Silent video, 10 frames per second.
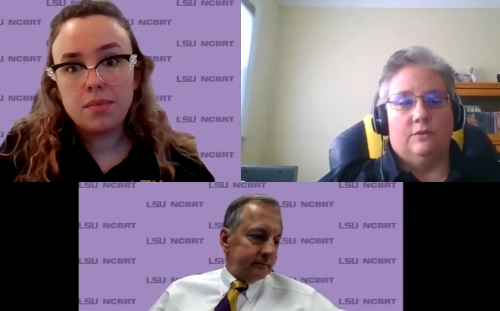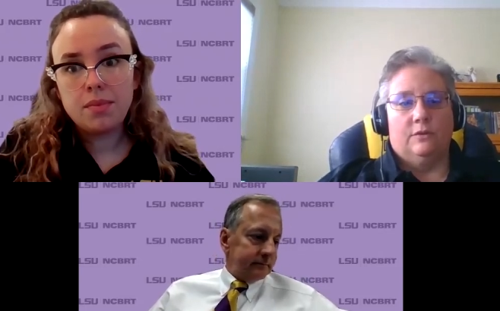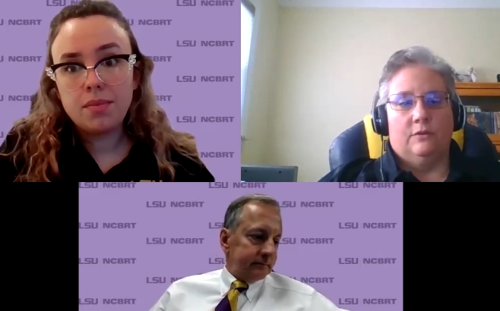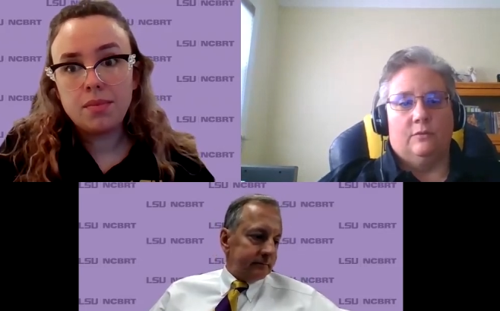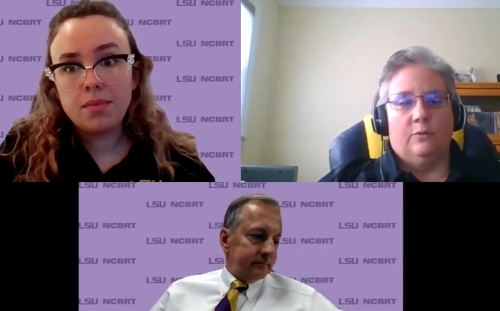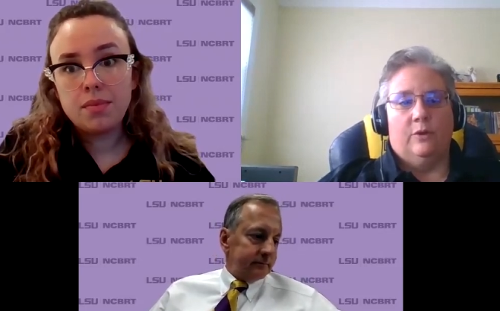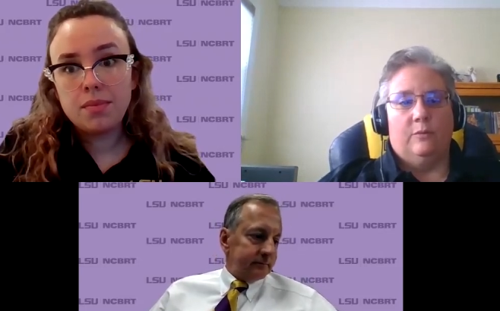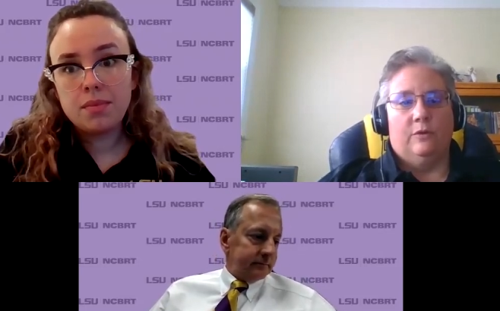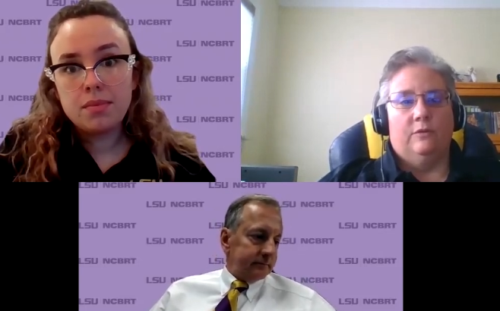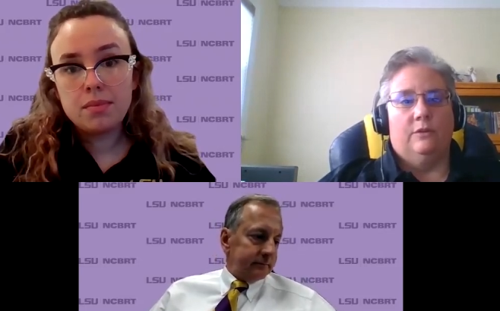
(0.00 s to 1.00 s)
Speaker 1: you know,
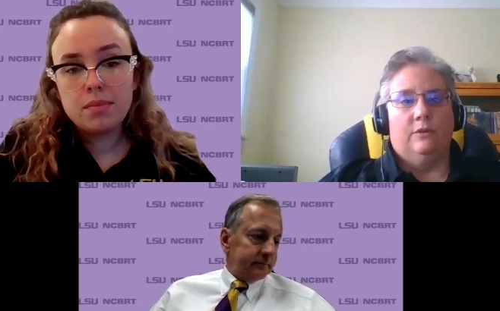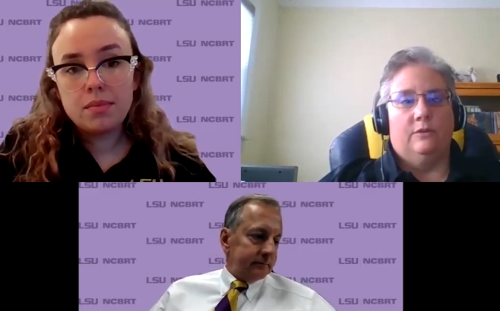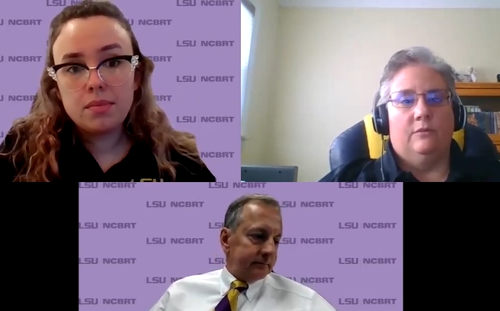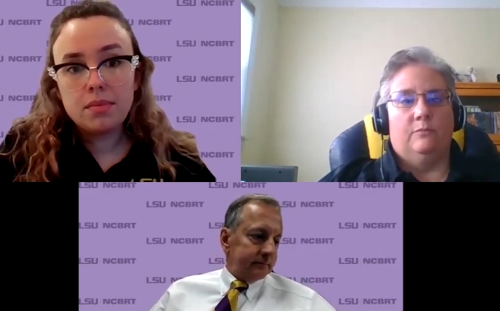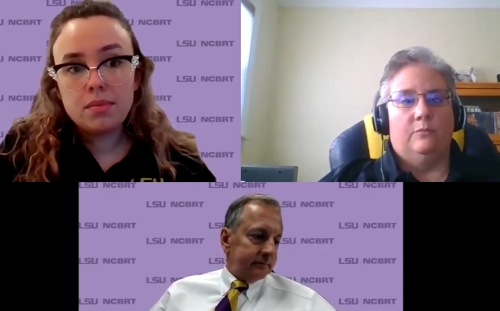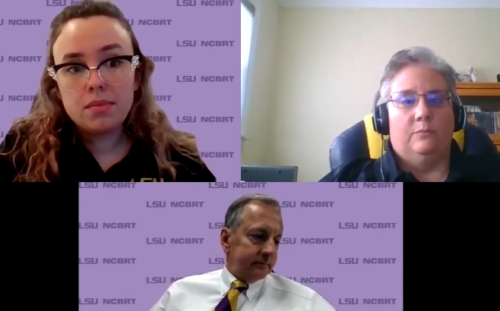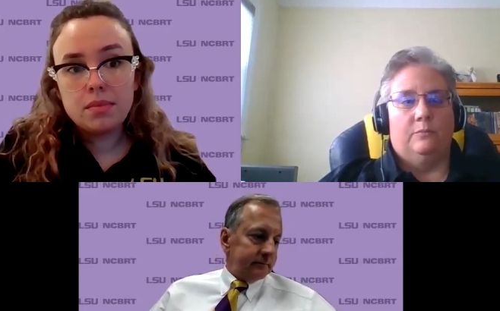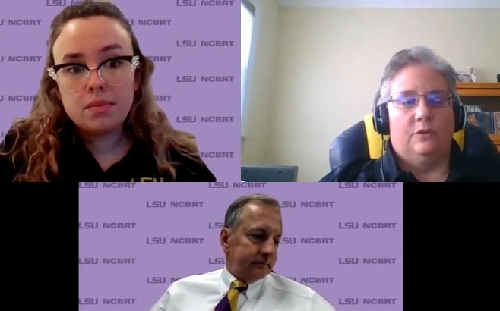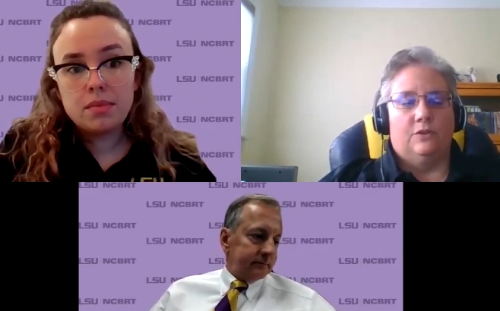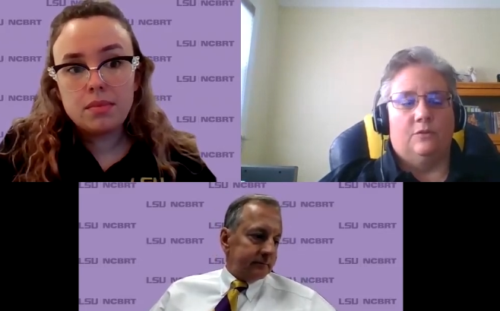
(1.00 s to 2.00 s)
primarily
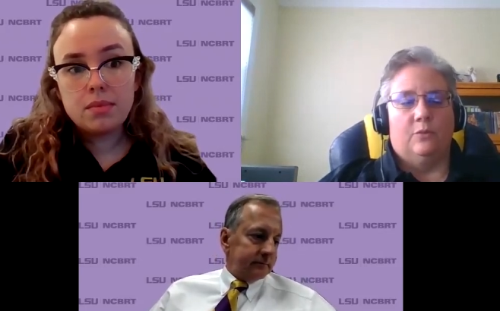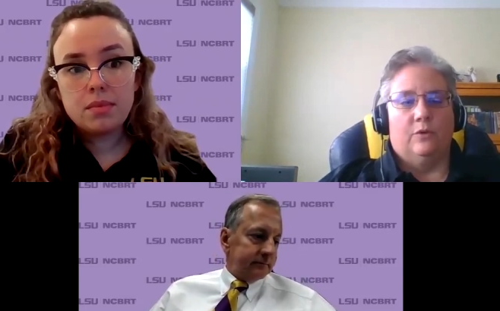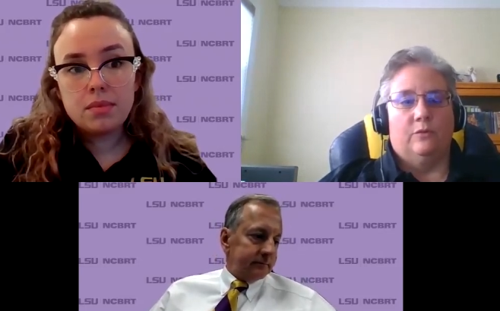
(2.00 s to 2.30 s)
to support